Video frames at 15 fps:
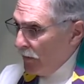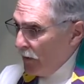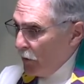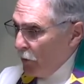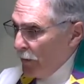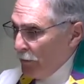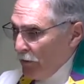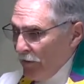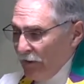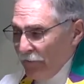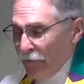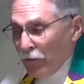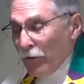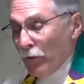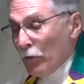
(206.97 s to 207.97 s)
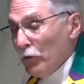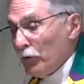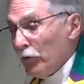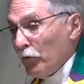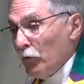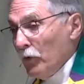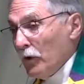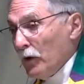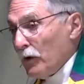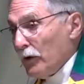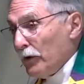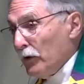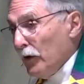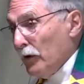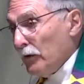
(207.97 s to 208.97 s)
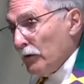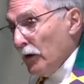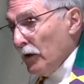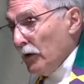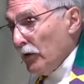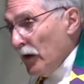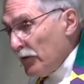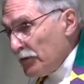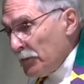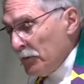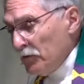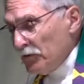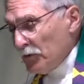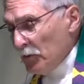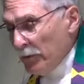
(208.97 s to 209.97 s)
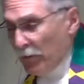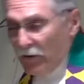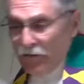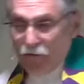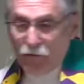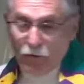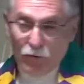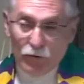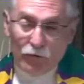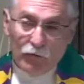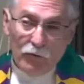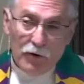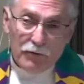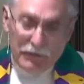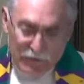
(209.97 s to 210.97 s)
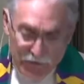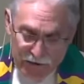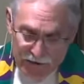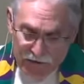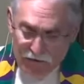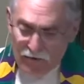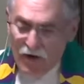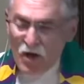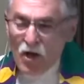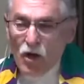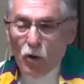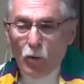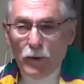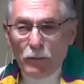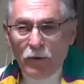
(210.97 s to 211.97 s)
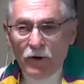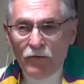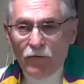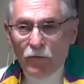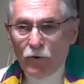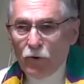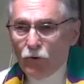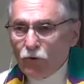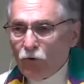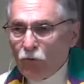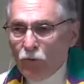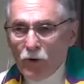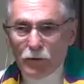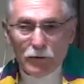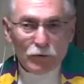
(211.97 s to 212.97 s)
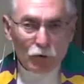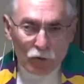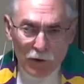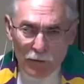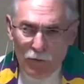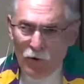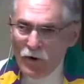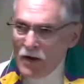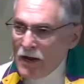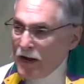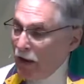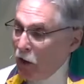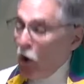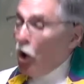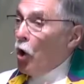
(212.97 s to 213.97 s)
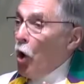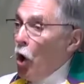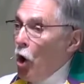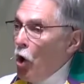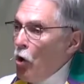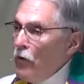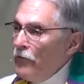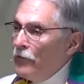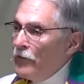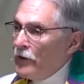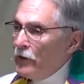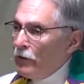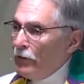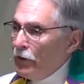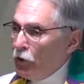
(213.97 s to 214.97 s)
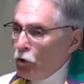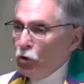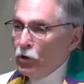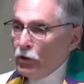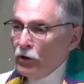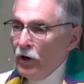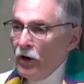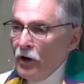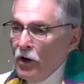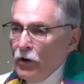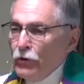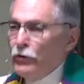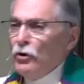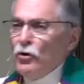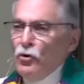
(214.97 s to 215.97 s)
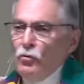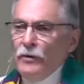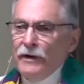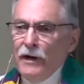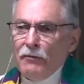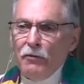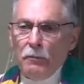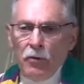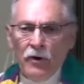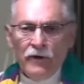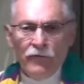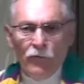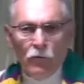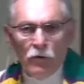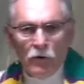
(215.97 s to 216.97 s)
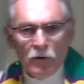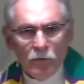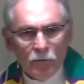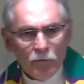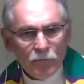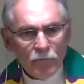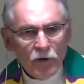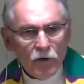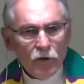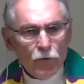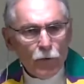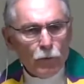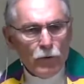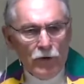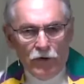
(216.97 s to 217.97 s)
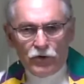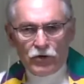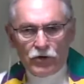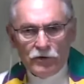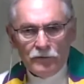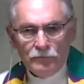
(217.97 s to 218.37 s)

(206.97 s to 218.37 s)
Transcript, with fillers: We pray for those who are in uh, hospitals. We pray for those who are in jail. We pray for those who are in trouble. All very good. You know who we never pray for? The rich.